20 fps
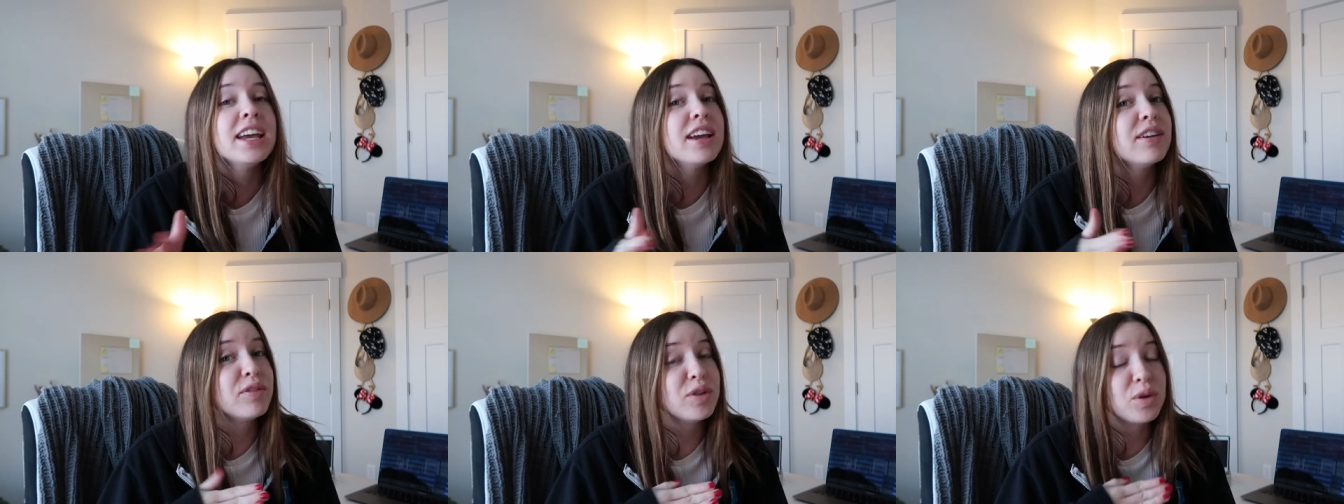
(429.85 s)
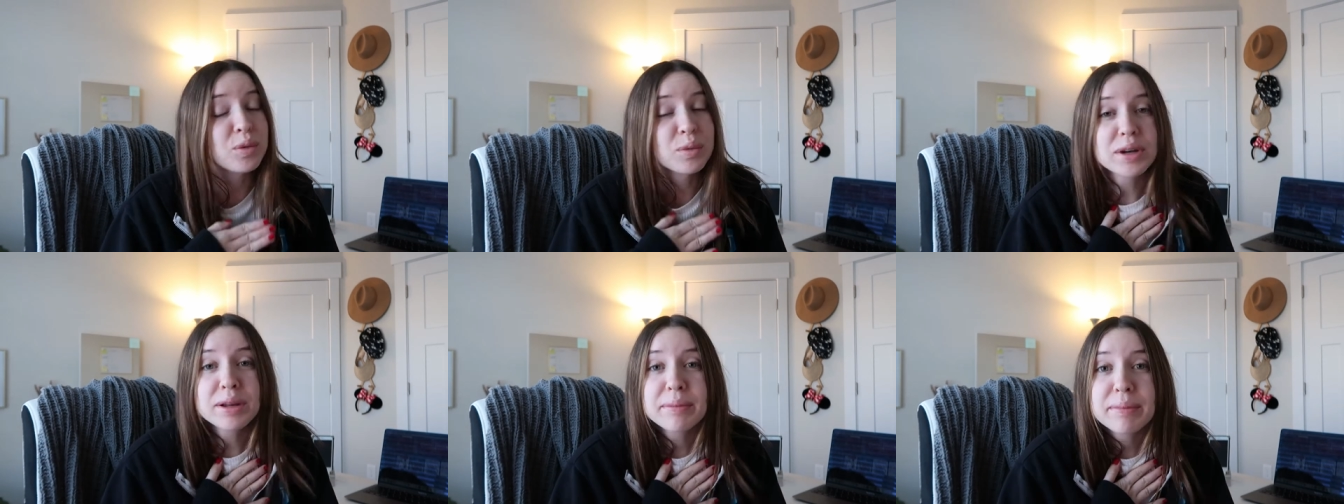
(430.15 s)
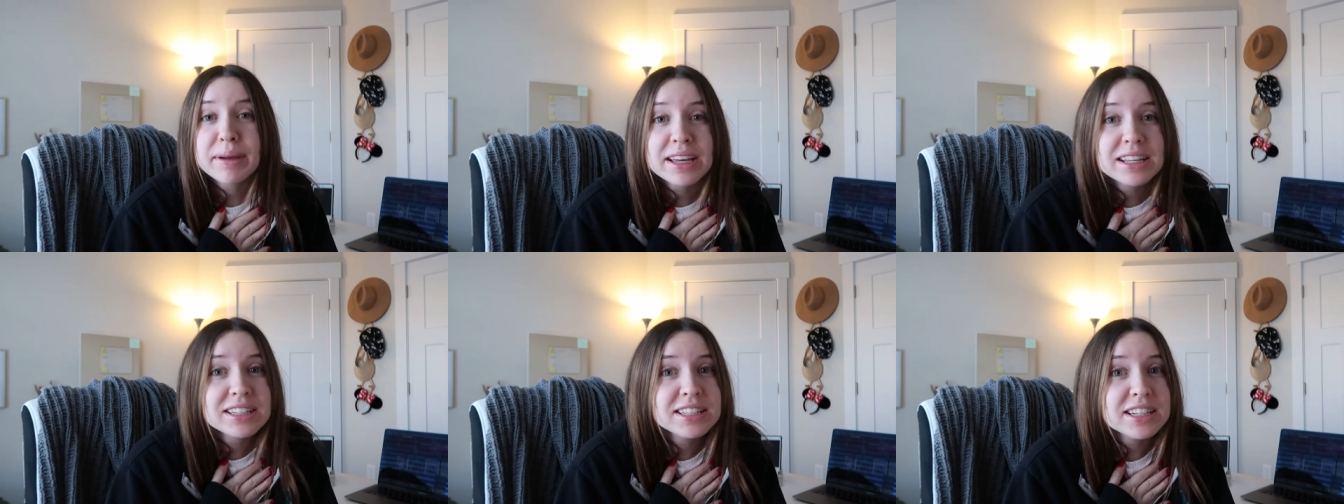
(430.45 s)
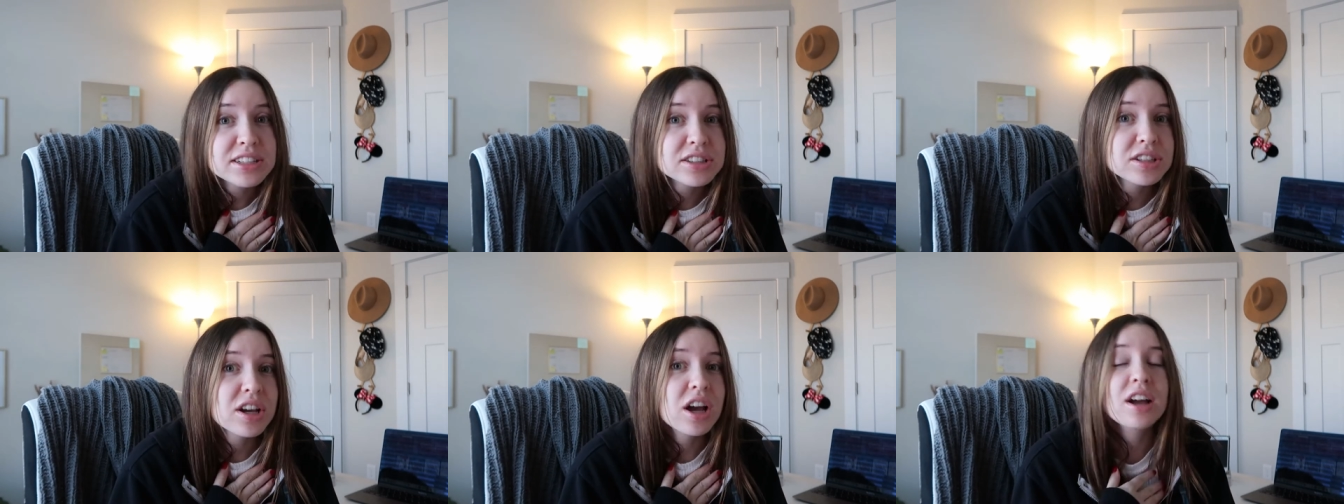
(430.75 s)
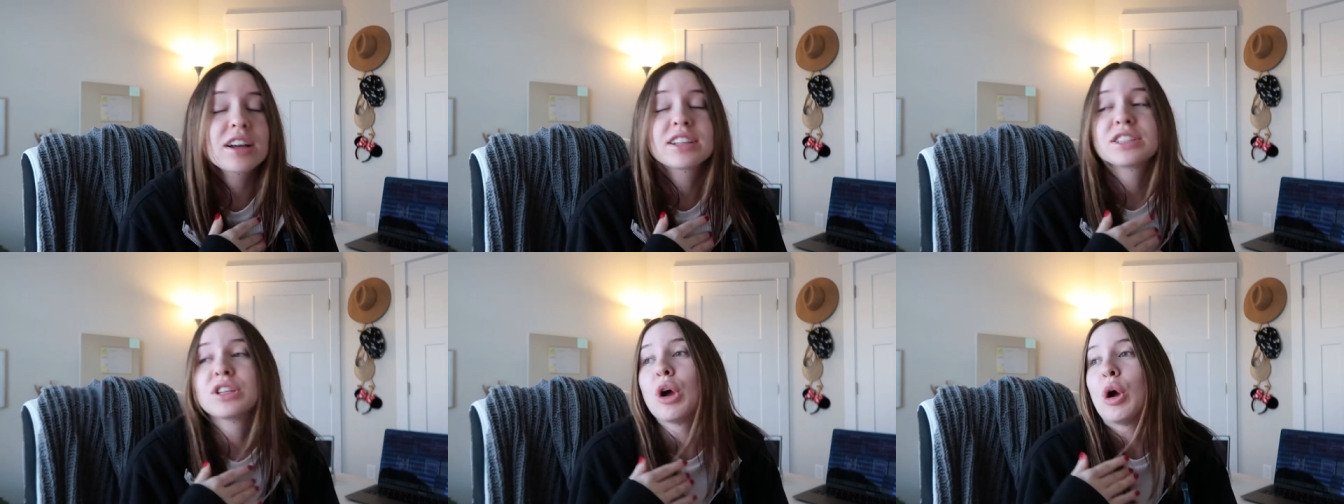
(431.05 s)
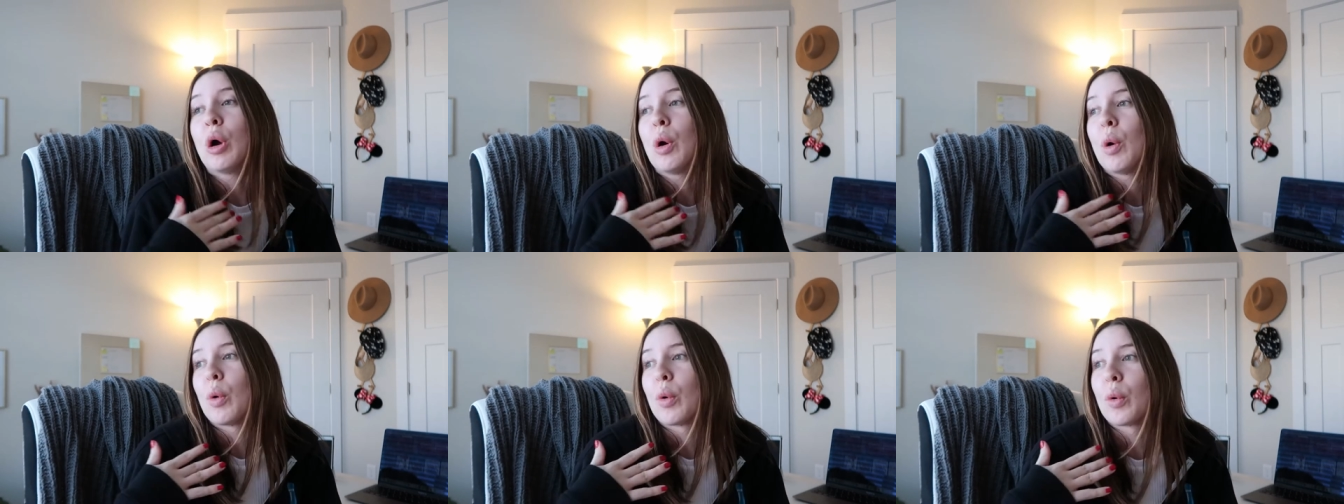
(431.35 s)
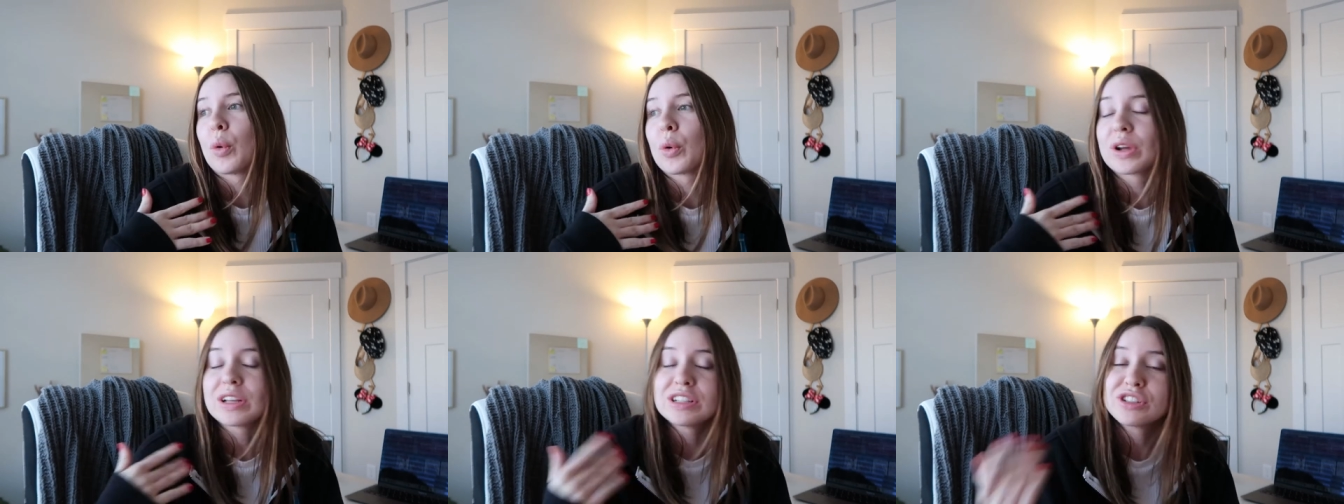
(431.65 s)
If you want to make TikToks
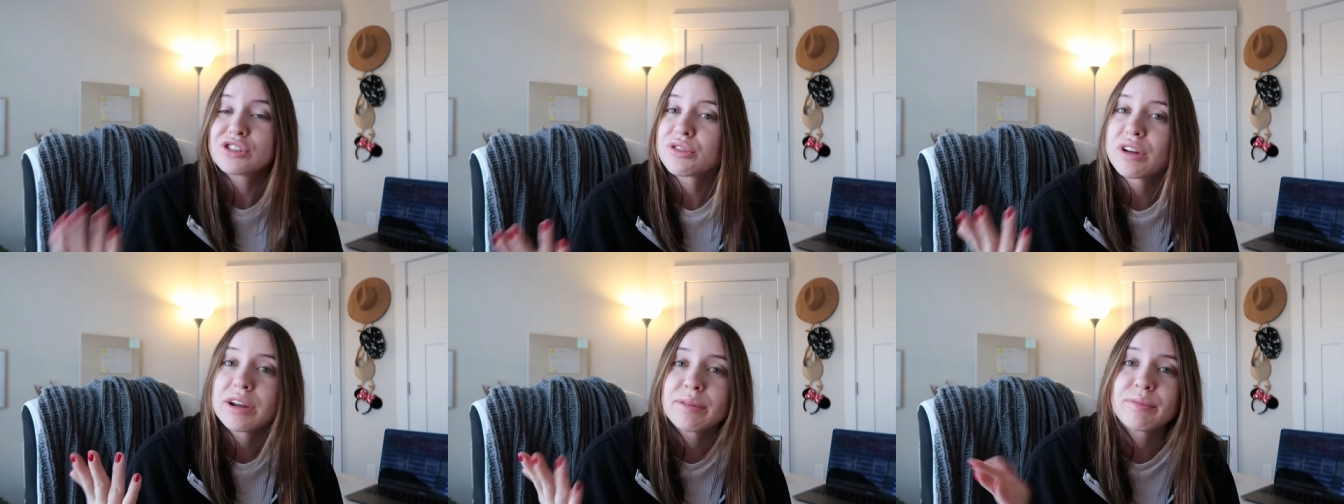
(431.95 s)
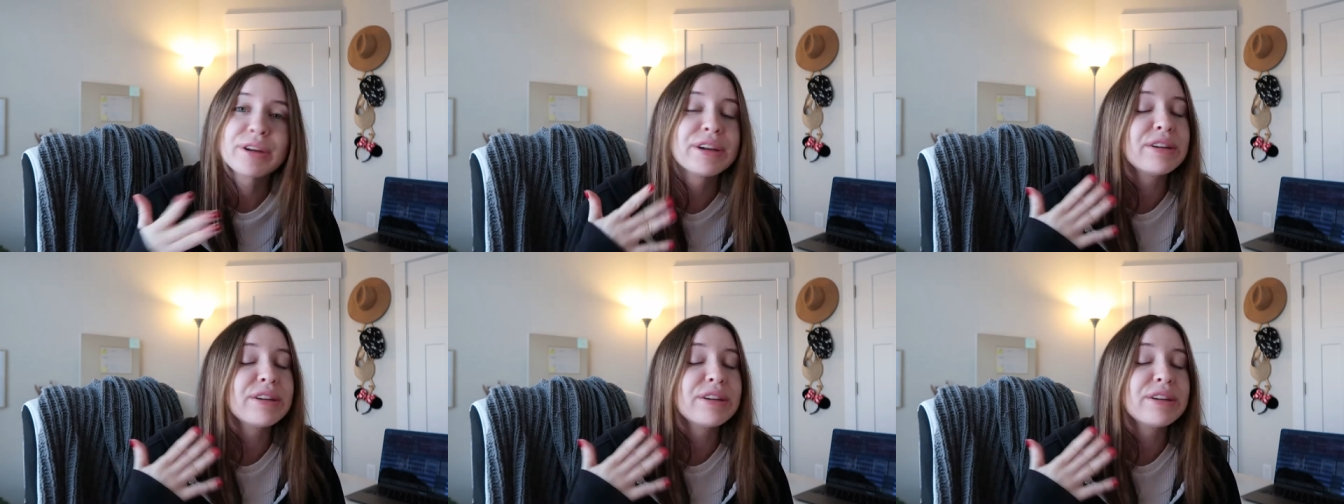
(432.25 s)
or Instagram